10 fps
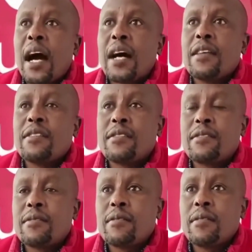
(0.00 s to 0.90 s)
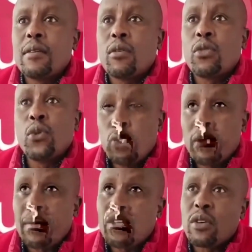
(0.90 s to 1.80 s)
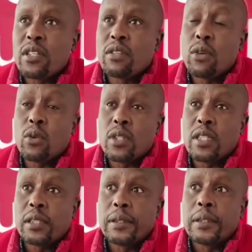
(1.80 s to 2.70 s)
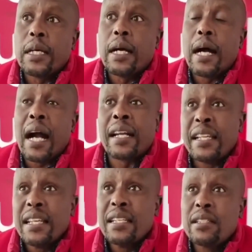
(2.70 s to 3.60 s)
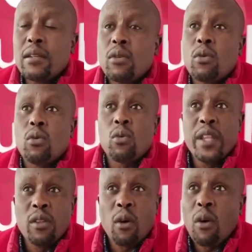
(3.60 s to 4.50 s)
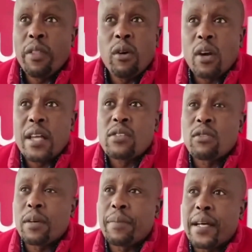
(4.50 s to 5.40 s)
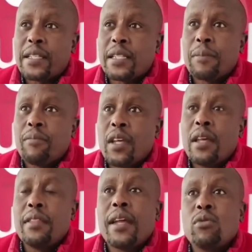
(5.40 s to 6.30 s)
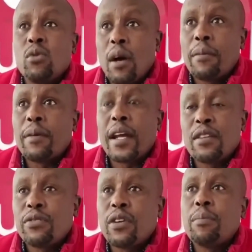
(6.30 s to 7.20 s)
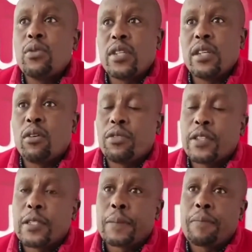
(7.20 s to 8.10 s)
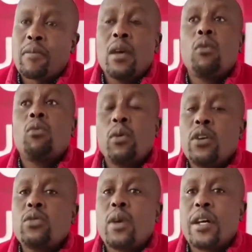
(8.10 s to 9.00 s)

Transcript: has, through the majority vote, agreed with all the organs of the party that we were rightfully put in office. We want